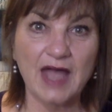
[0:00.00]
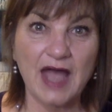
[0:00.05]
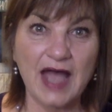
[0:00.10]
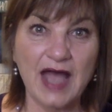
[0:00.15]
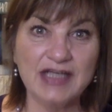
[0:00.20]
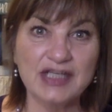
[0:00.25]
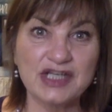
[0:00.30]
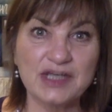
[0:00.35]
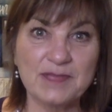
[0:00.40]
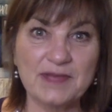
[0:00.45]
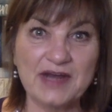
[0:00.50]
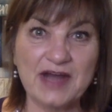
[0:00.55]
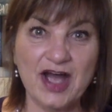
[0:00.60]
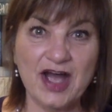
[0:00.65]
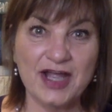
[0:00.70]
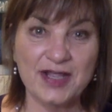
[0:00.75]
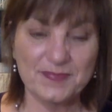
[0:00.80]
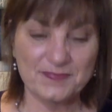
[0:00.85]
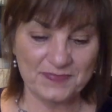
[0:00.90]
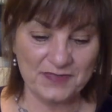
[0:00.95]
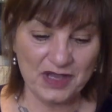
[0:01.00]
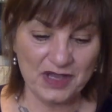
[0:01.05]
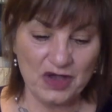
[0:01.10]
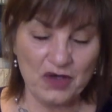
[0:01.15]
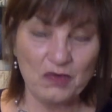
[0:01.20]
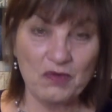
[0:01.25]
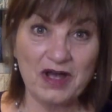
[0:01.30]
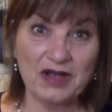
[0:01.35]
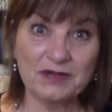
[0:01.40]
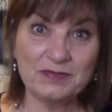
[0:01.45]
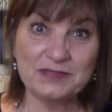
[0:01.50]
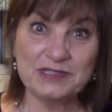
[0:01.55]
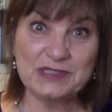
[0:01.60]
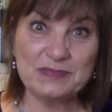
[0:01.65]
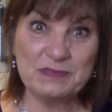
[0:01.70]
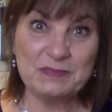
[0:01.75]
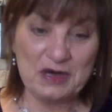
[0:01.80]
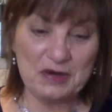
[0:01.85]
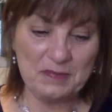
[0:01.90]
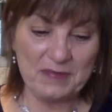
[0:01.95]
Hi, Gemini. Welcome to
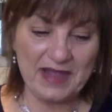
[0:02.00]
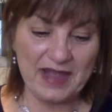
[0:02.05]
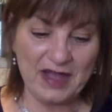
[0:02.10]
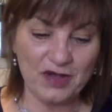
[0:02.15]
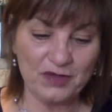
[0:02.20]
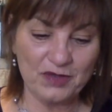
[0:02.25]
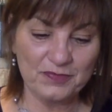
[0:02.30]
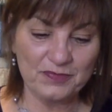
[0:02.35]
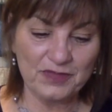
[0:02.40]
Spirit Mail.